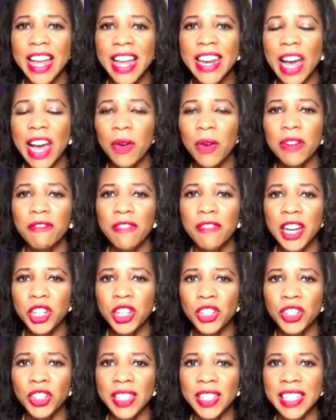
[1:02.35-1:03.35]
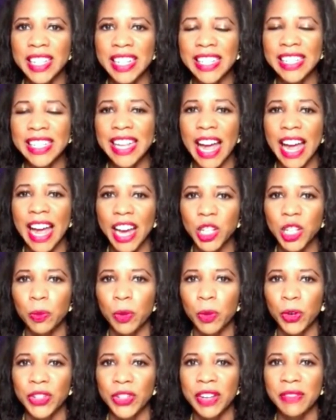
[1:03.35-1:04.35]
Now, infectious disease
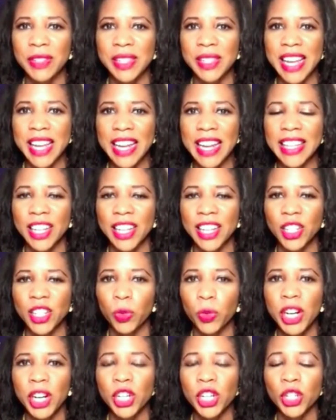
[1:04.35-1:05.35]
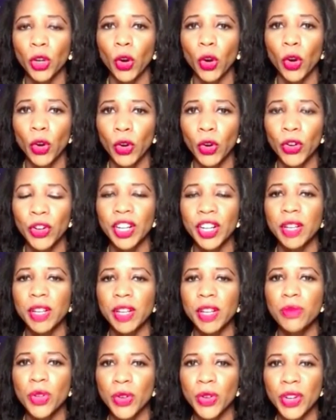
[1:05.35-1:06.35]
experts have said that to reach herd
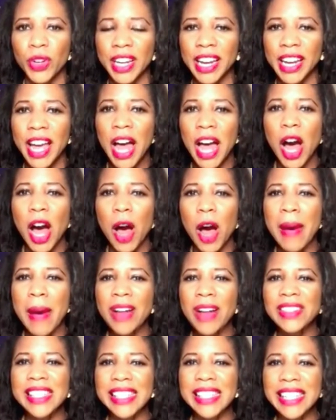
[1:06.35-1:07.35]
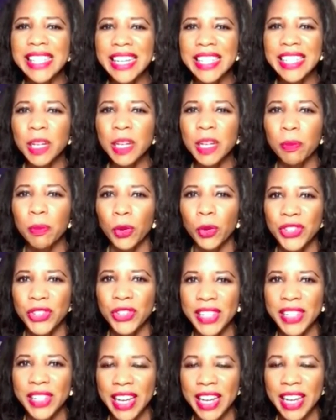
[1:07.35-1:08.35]
immunity, about 60%
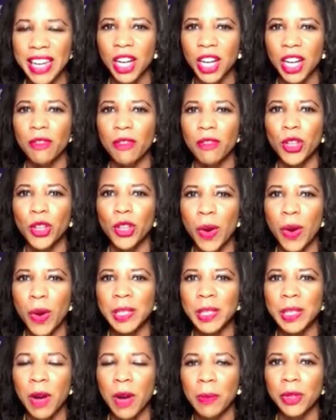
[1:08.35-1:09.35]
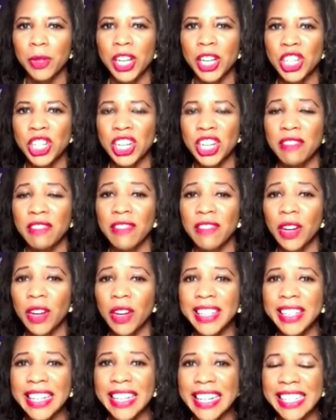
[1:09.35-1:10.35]
of the U.S. population, at the
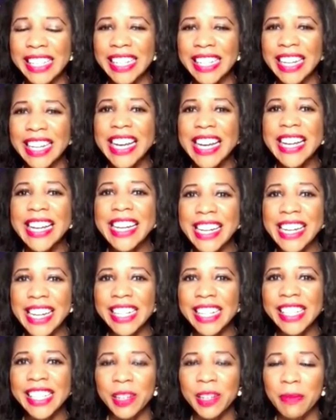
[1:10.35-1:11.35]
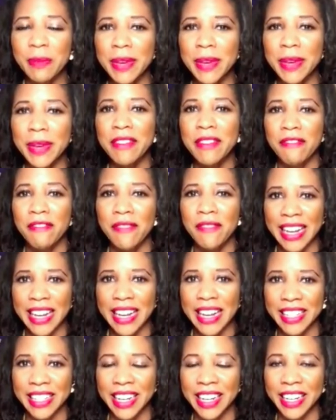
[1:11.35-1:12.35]
very least, needs to be
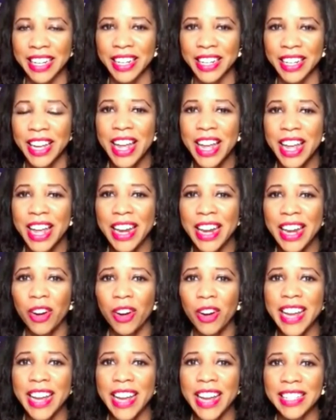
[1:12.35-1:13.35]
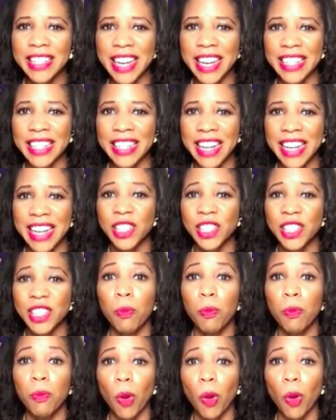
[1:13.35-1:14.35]
vaccinated. Now, our next guest has a
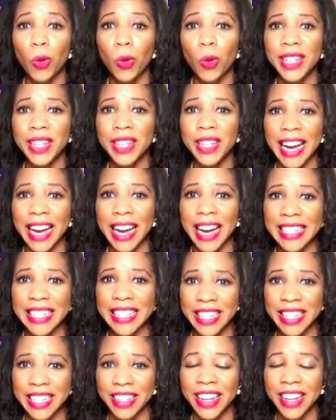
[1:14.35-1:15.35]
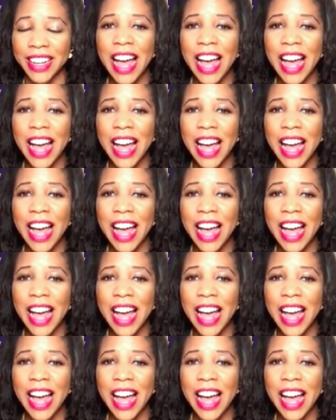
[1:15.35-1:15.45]
bold idea.